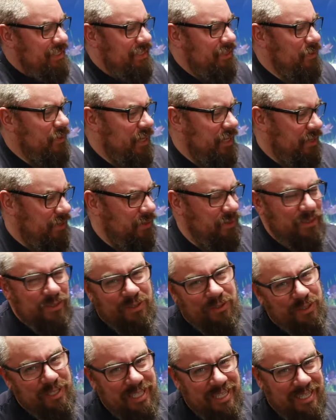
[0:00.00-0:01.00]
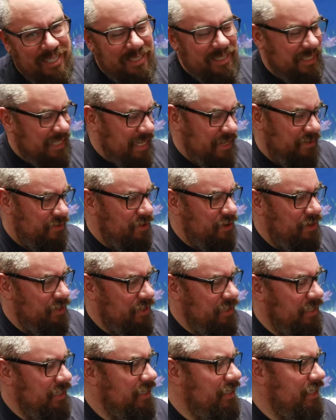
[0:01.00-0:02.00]
It's quite good, really hard to get
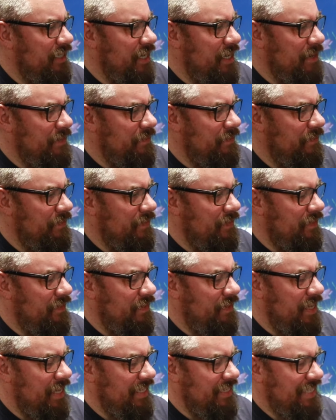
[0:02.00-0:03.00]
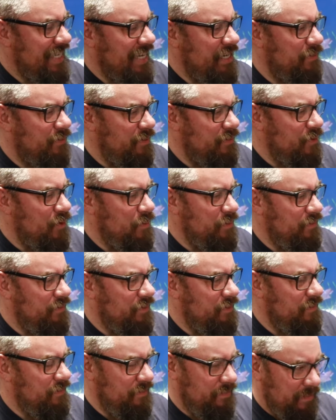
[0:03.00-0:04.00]
wrong. Um, that's kind of what I'm hoping
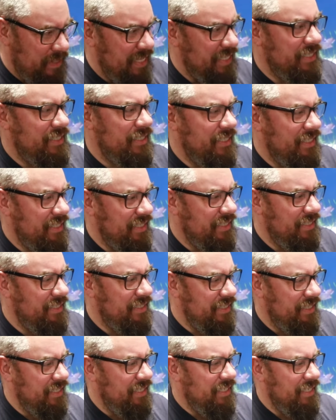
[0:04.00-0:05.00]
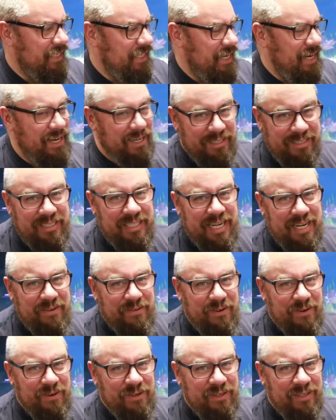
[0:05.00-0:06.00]
for from this, is hard to get
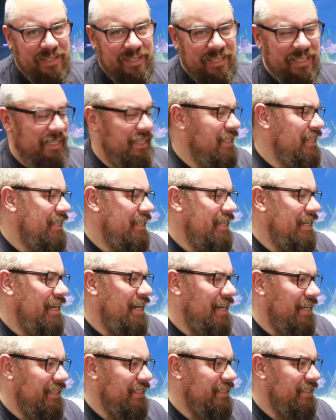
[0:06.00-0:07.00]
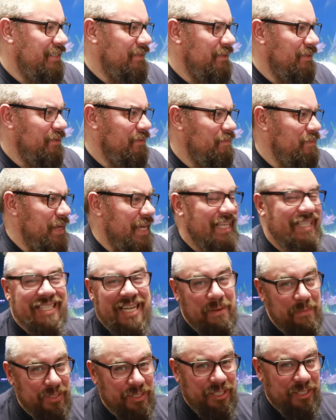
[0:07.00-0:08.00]
wrong, hard to make
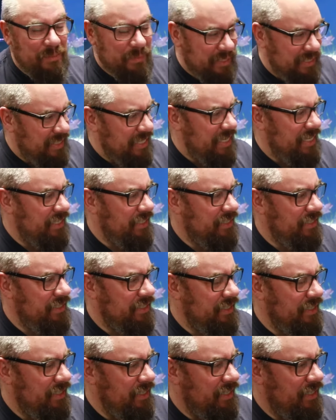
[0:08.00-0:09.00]
damaging mistakes.